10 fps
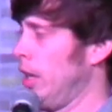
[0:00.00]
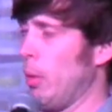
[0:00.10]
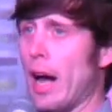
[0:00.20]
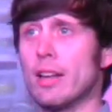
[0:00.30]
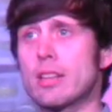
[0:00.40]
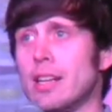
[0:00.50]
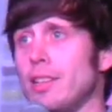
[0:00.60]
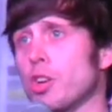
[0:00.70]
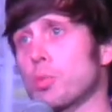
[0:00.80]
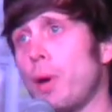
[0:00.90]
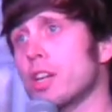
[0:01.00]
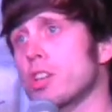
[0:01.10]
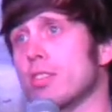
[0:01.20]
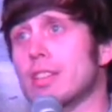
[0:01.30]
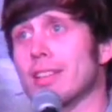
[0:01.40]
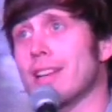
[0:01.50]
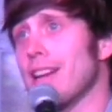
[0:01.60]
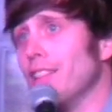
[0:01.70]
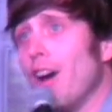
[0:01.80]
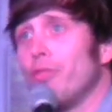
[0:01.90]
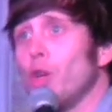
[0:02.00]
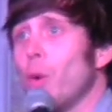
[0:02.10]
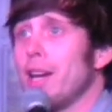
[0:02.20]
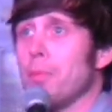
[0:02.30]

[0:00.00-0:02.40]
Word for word: and why does he need those pictures? Doesn't he love you